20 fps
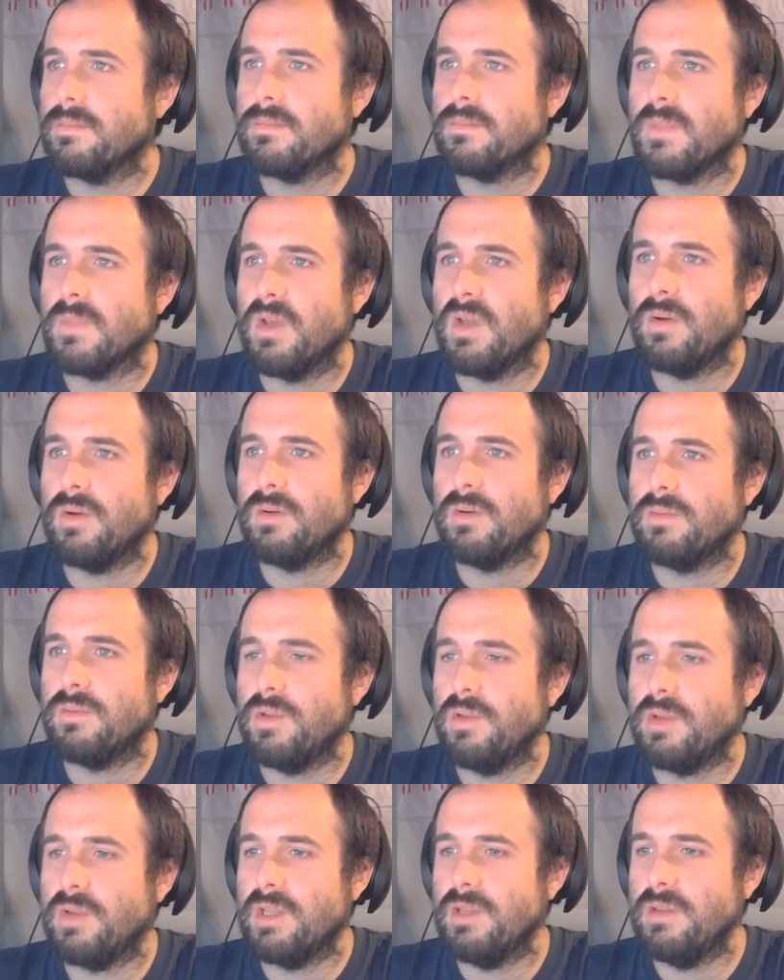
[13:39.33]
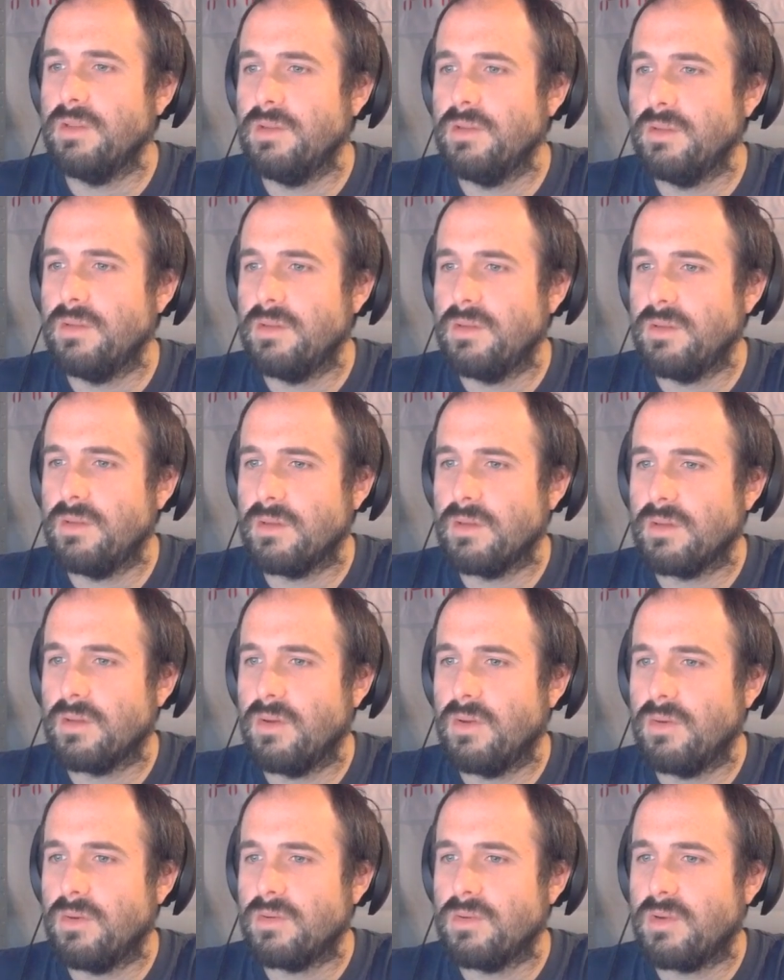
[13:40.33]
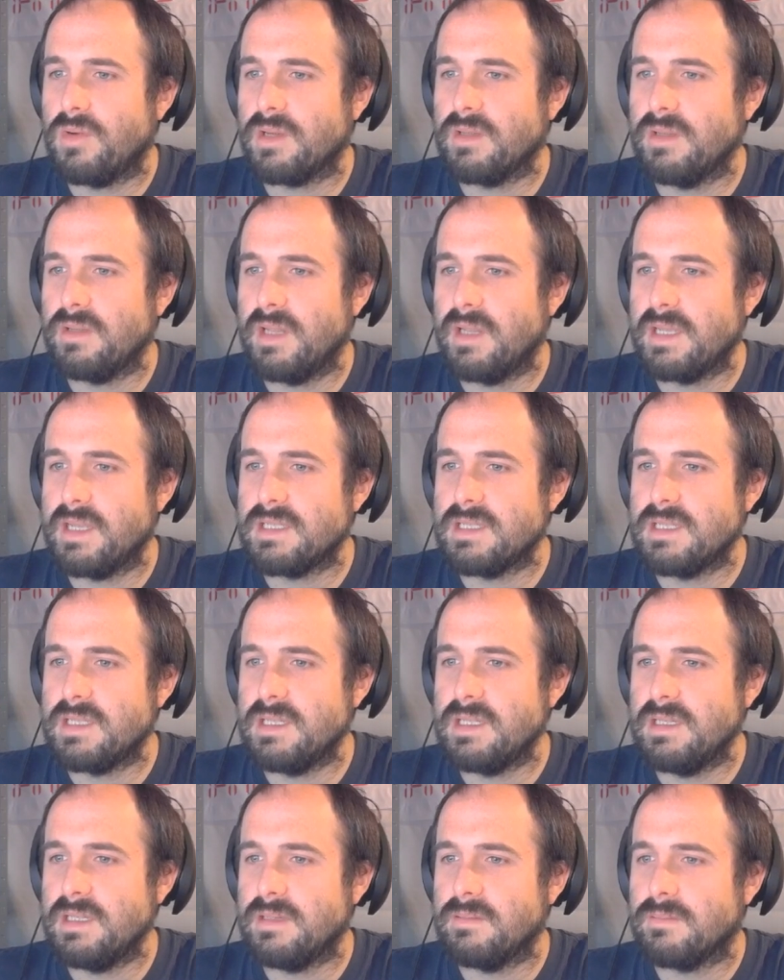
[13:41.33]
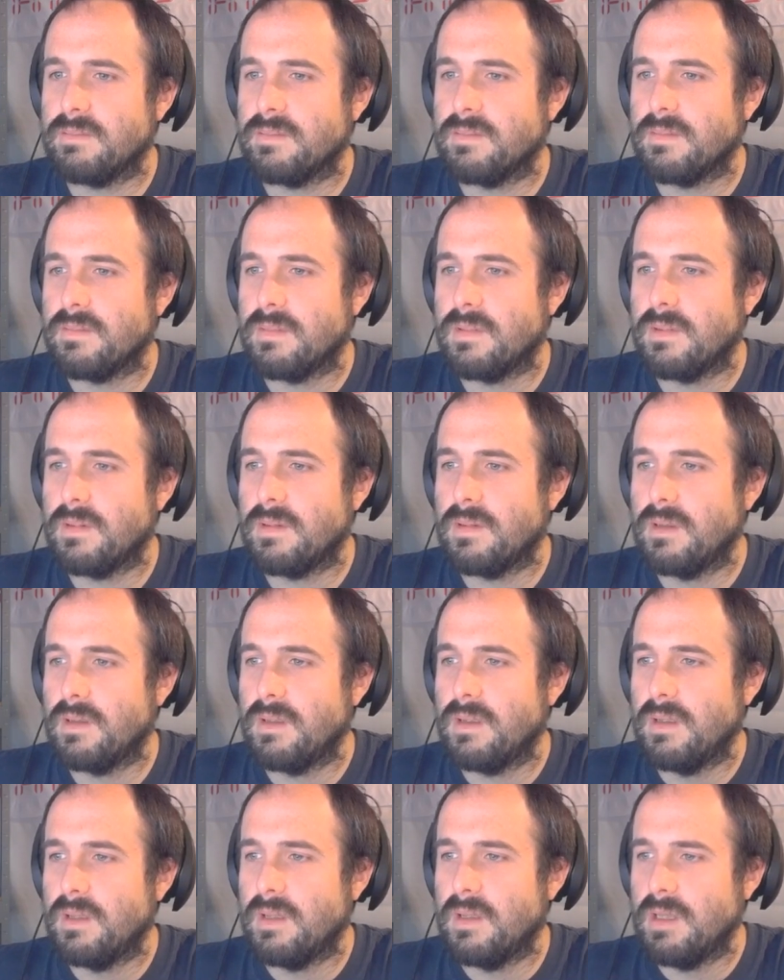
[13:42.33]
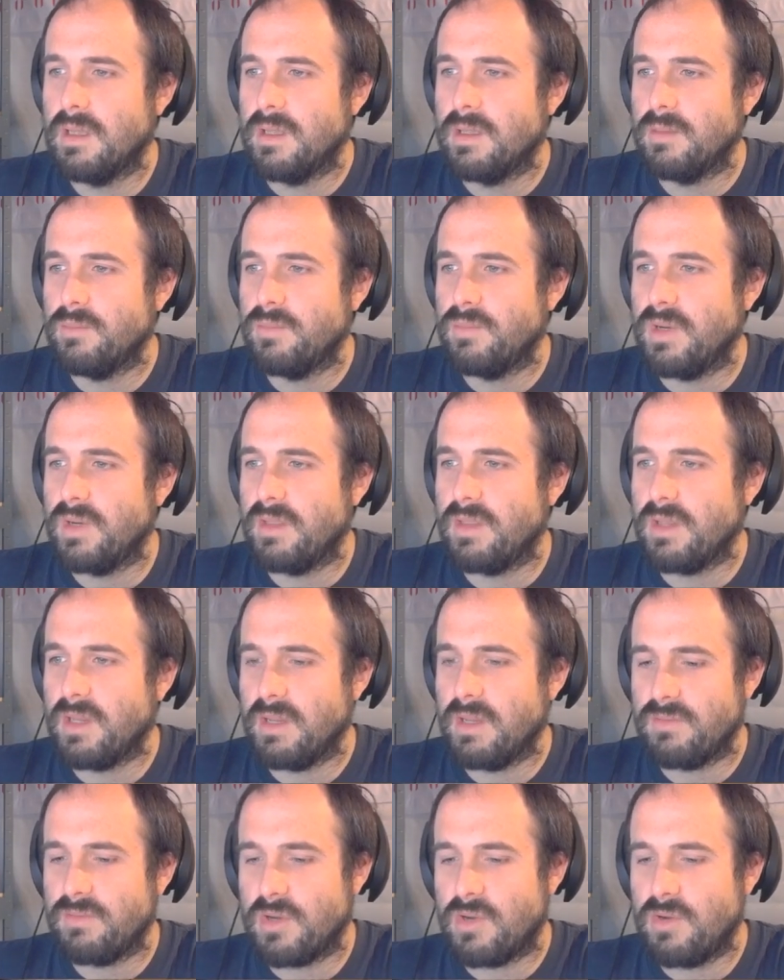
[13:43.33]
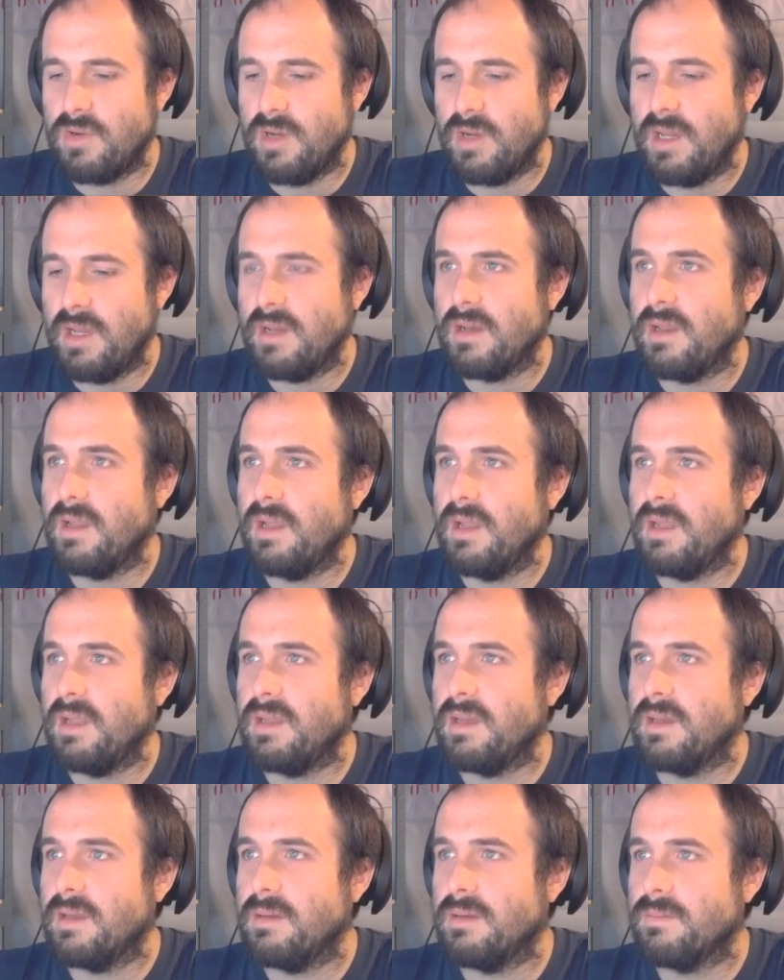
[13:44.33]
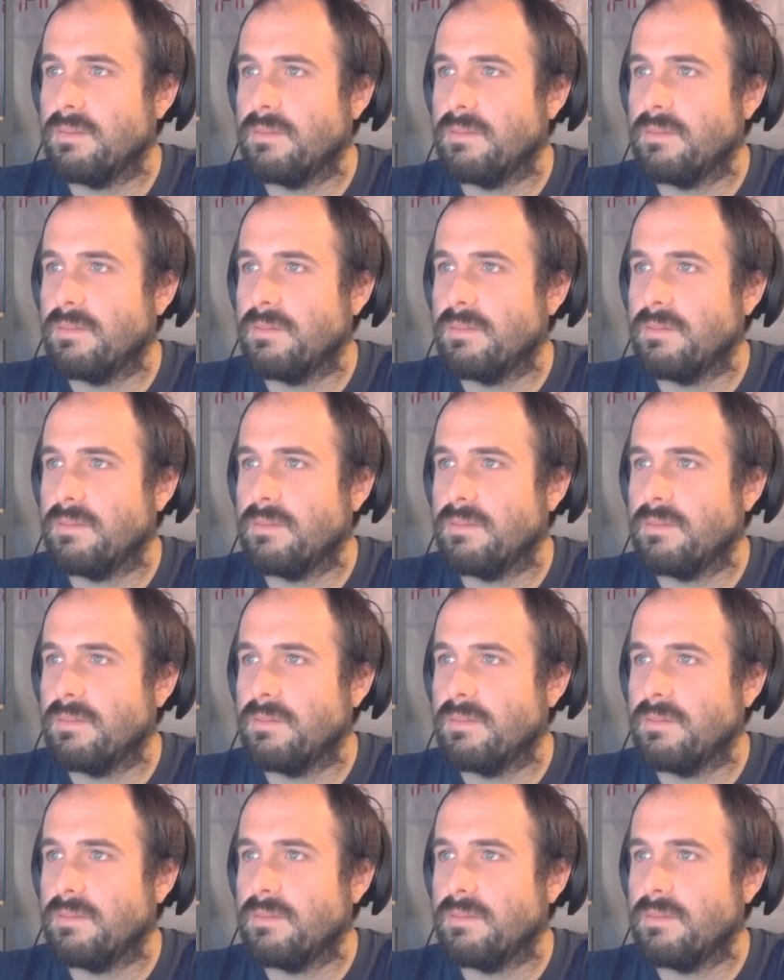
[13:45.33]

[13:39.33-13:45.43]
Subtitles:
Oh, you can go directly to ST, but I think you have to create a